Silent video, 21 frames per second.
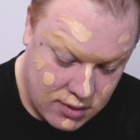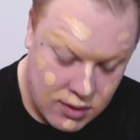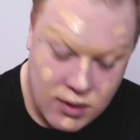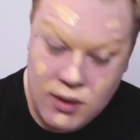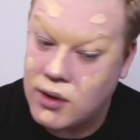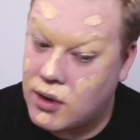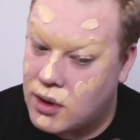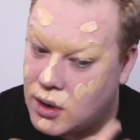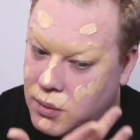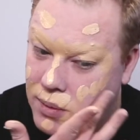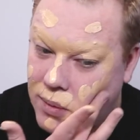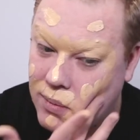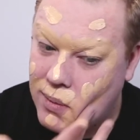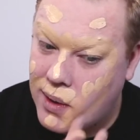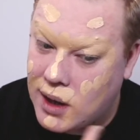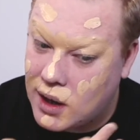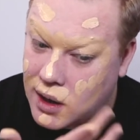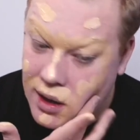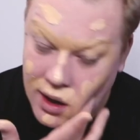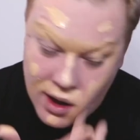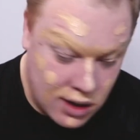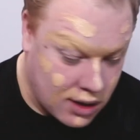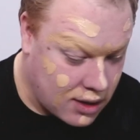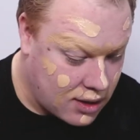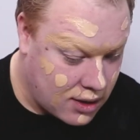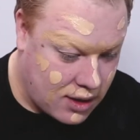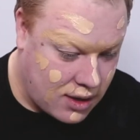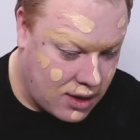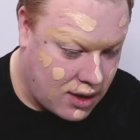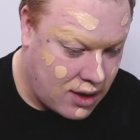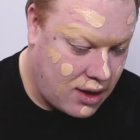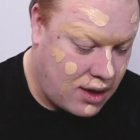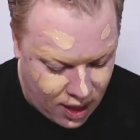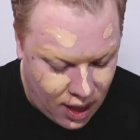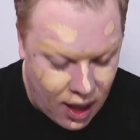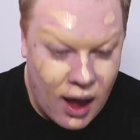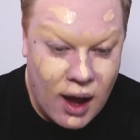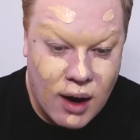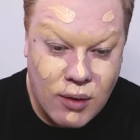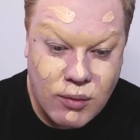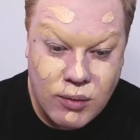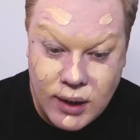Could be me.
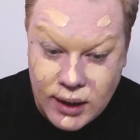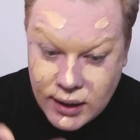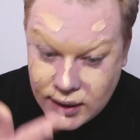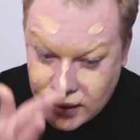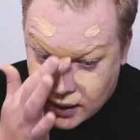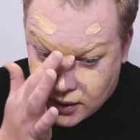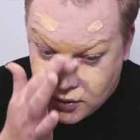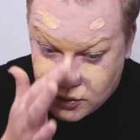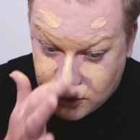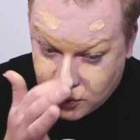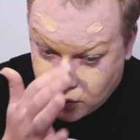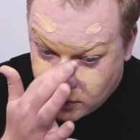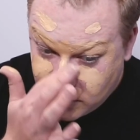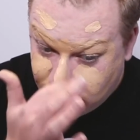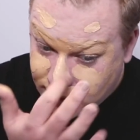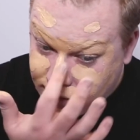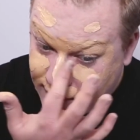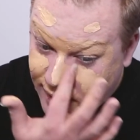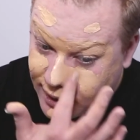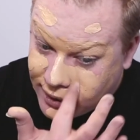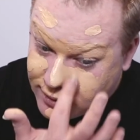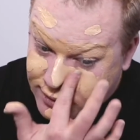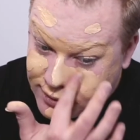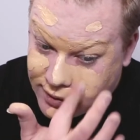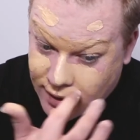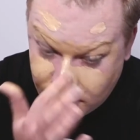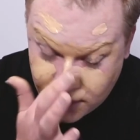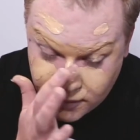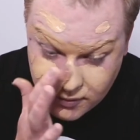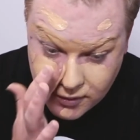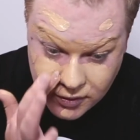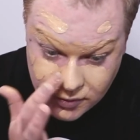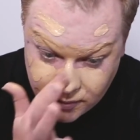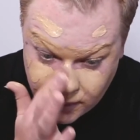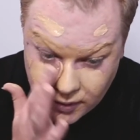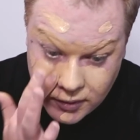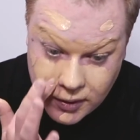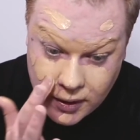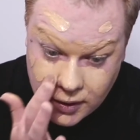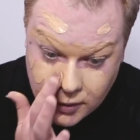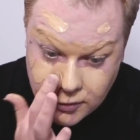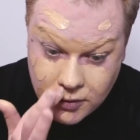Really enjoy the texture of this
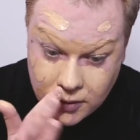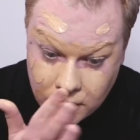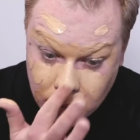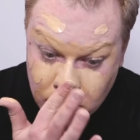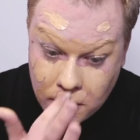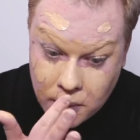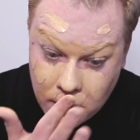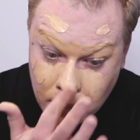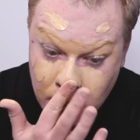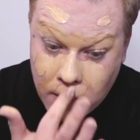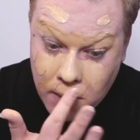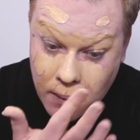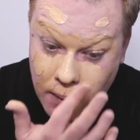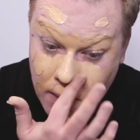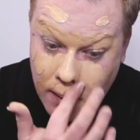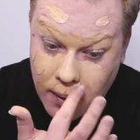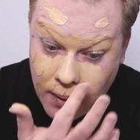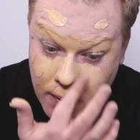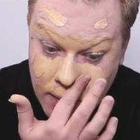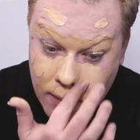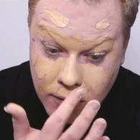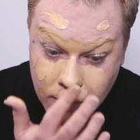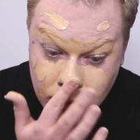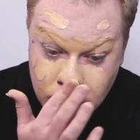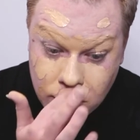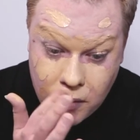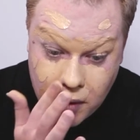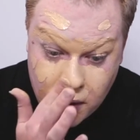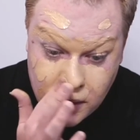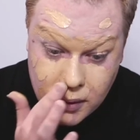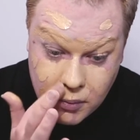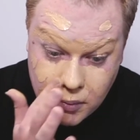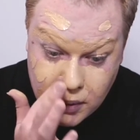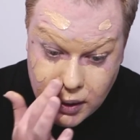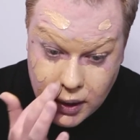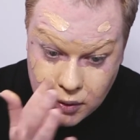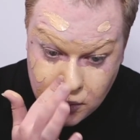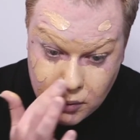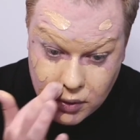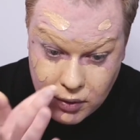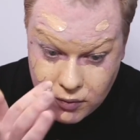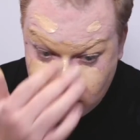foundation. It looks fairly
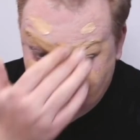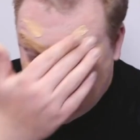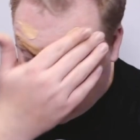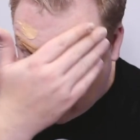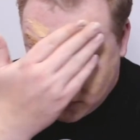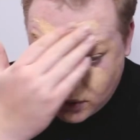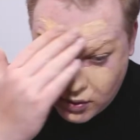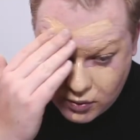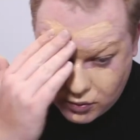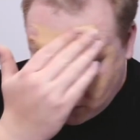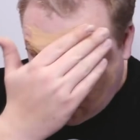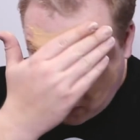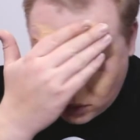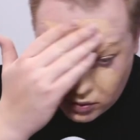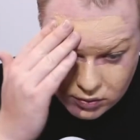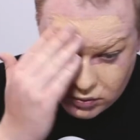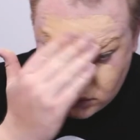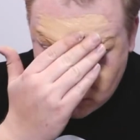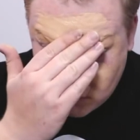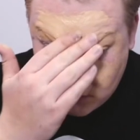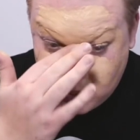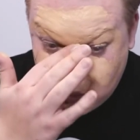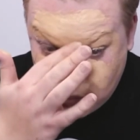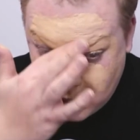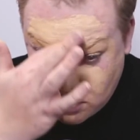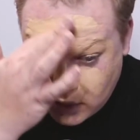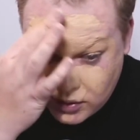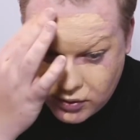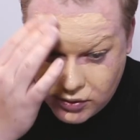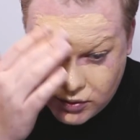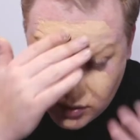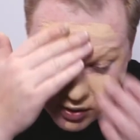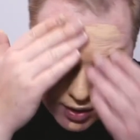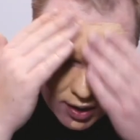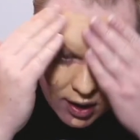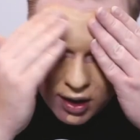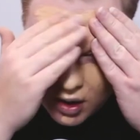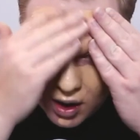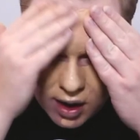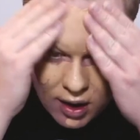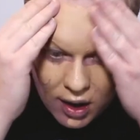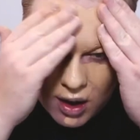weird when it first goes on, but
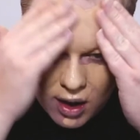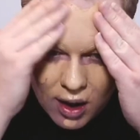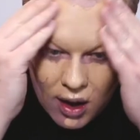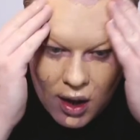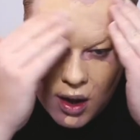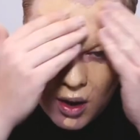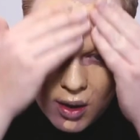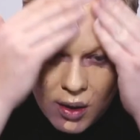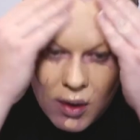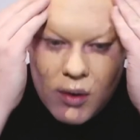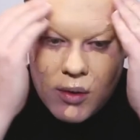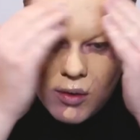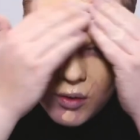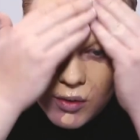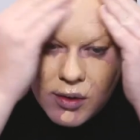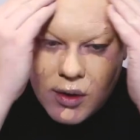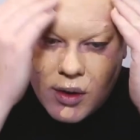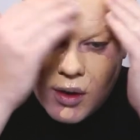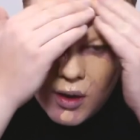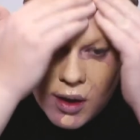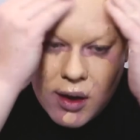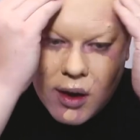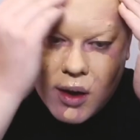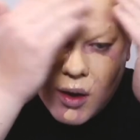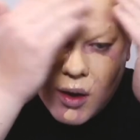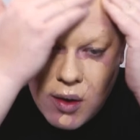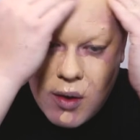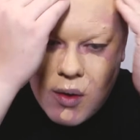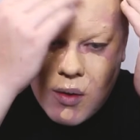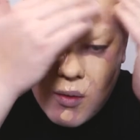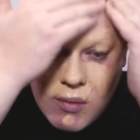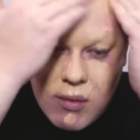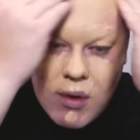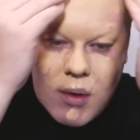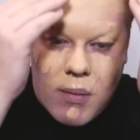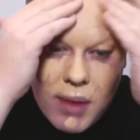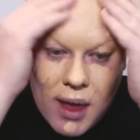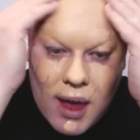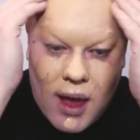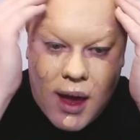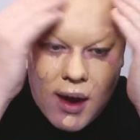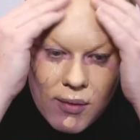I'm gonna like rub
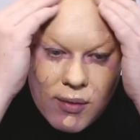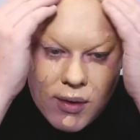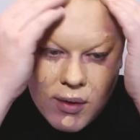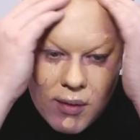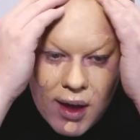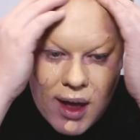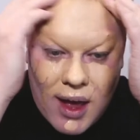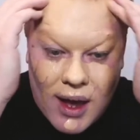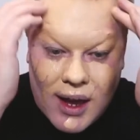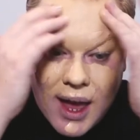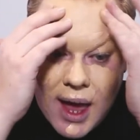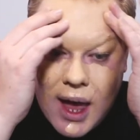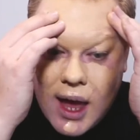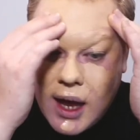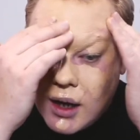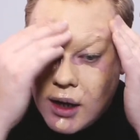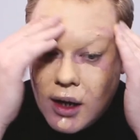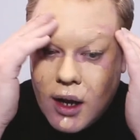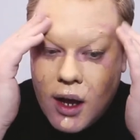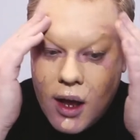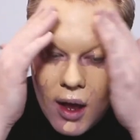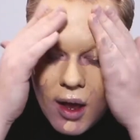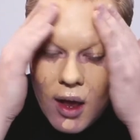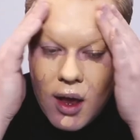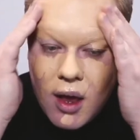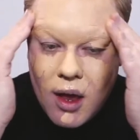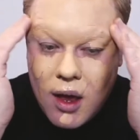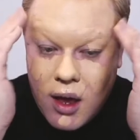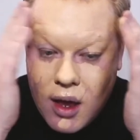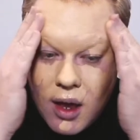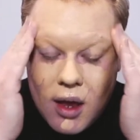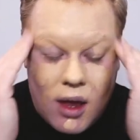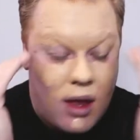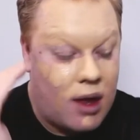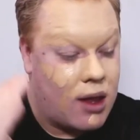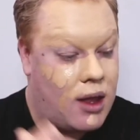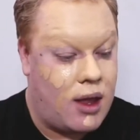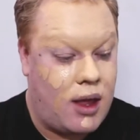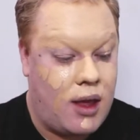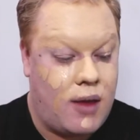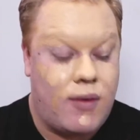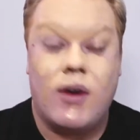that everywhere. Again,
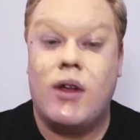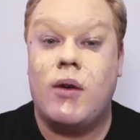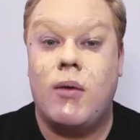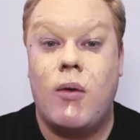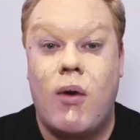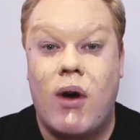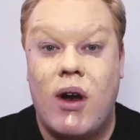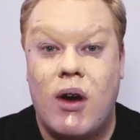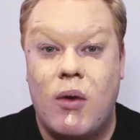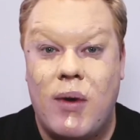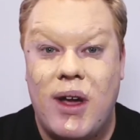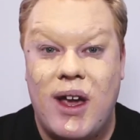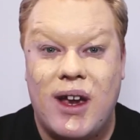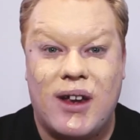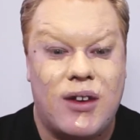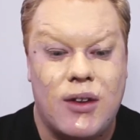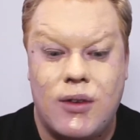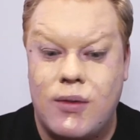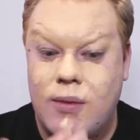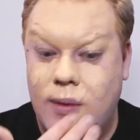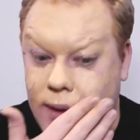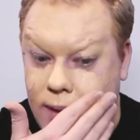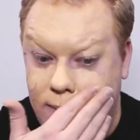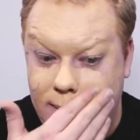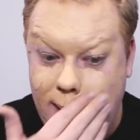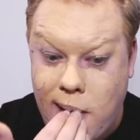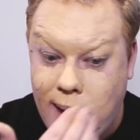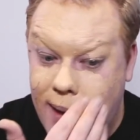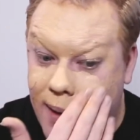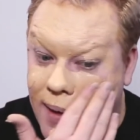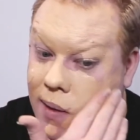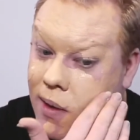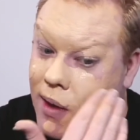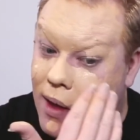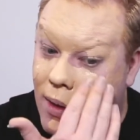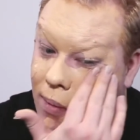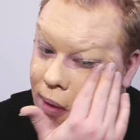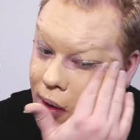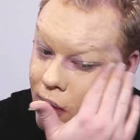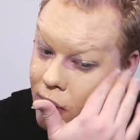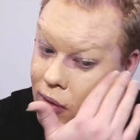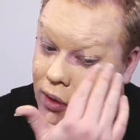if you're gonna be wearing a wig, it doesn't really matter
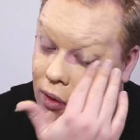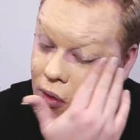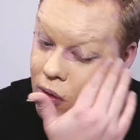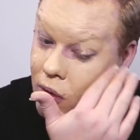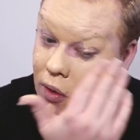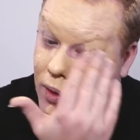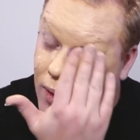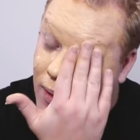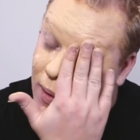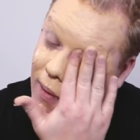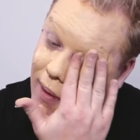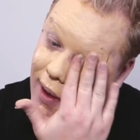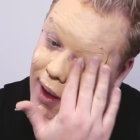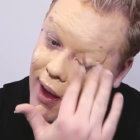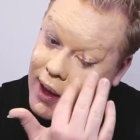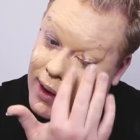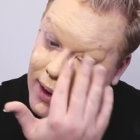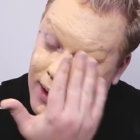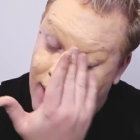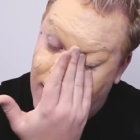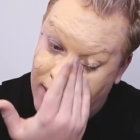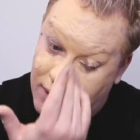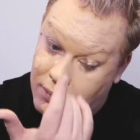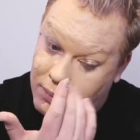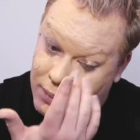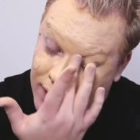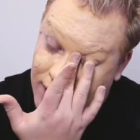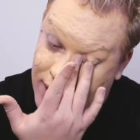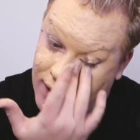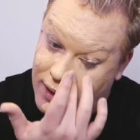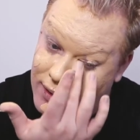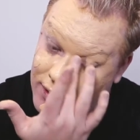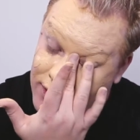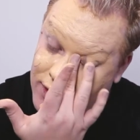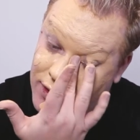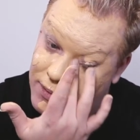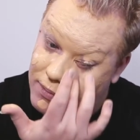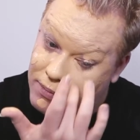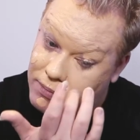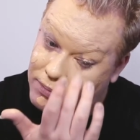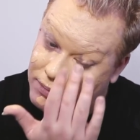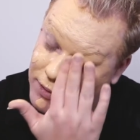about your hairline because
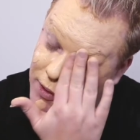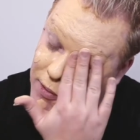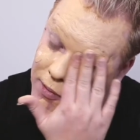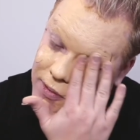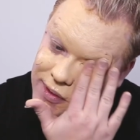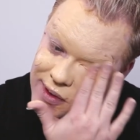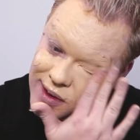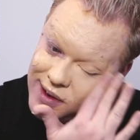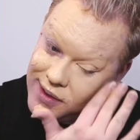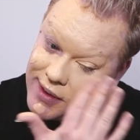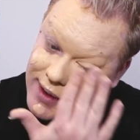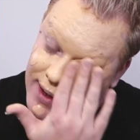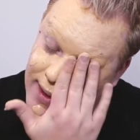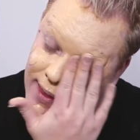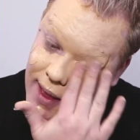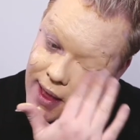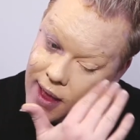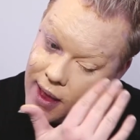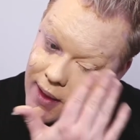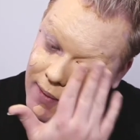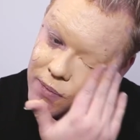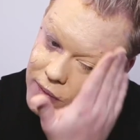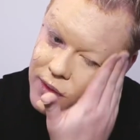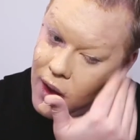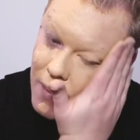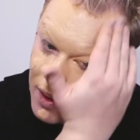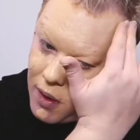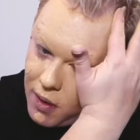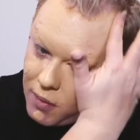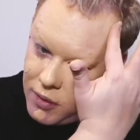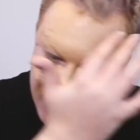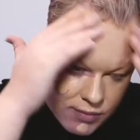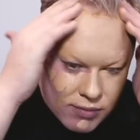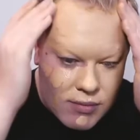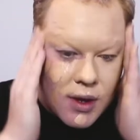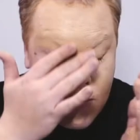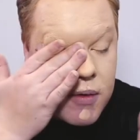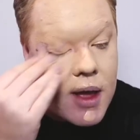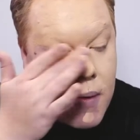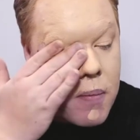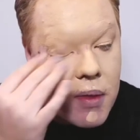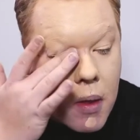no one's gonna see that.
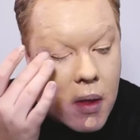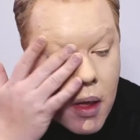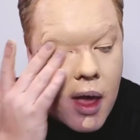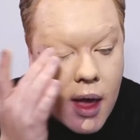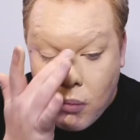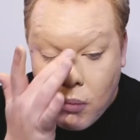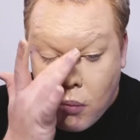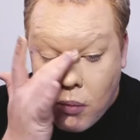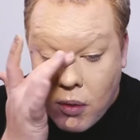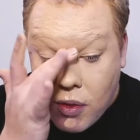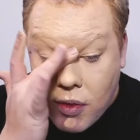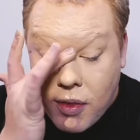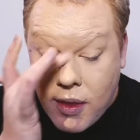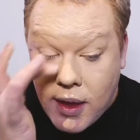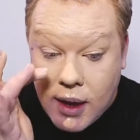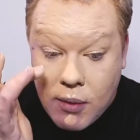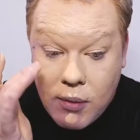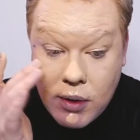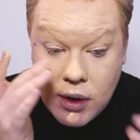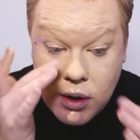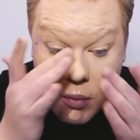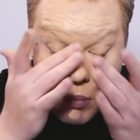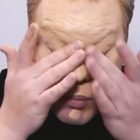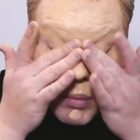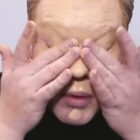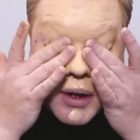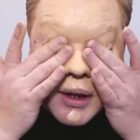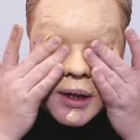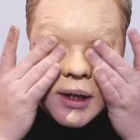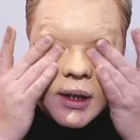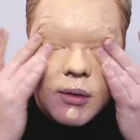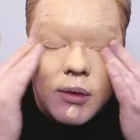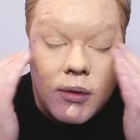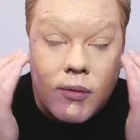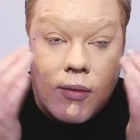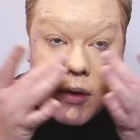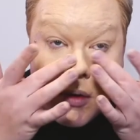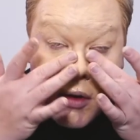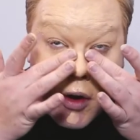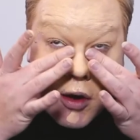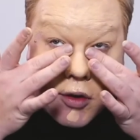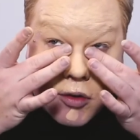One thing when you're putting liquid
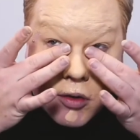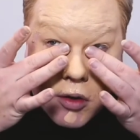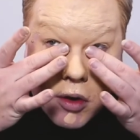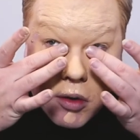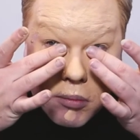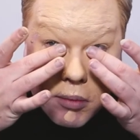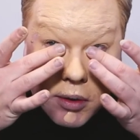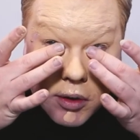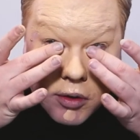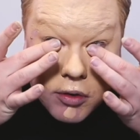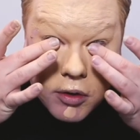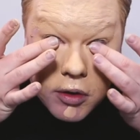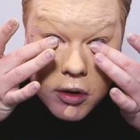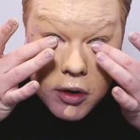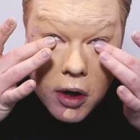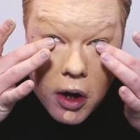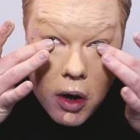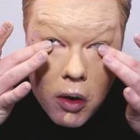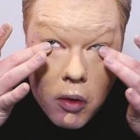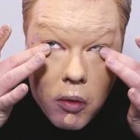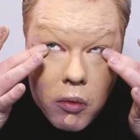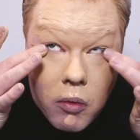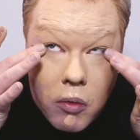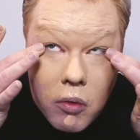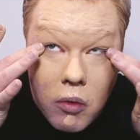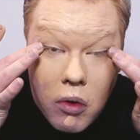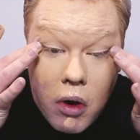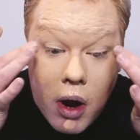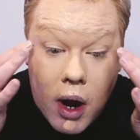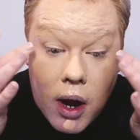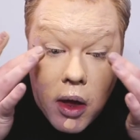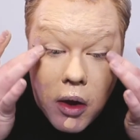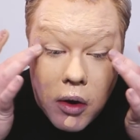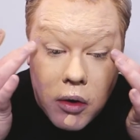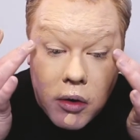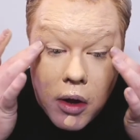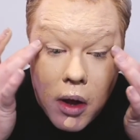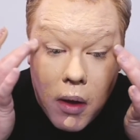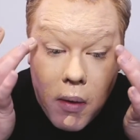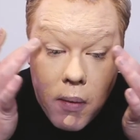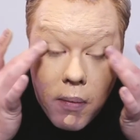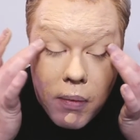foundation on, make sure you go right
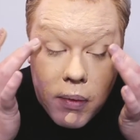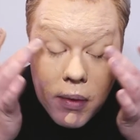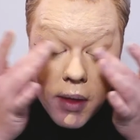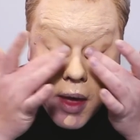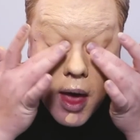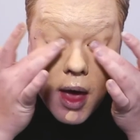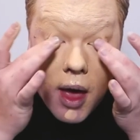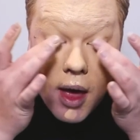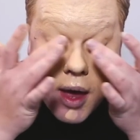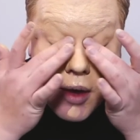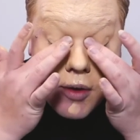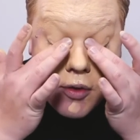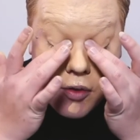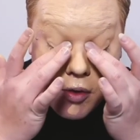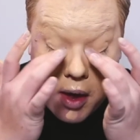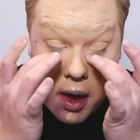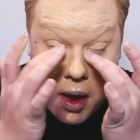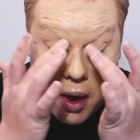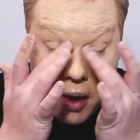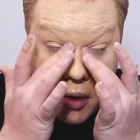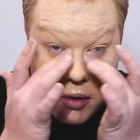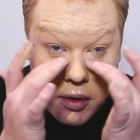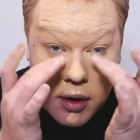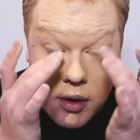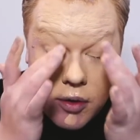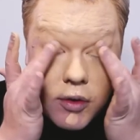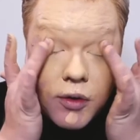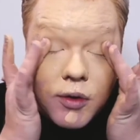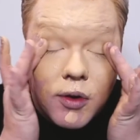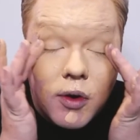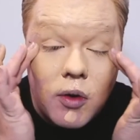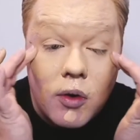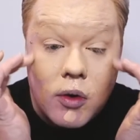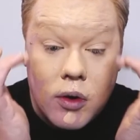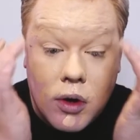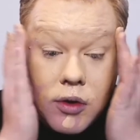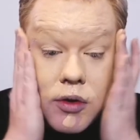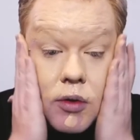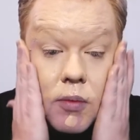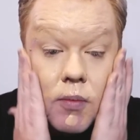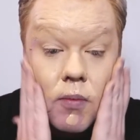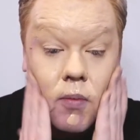under the eyes and into the corners.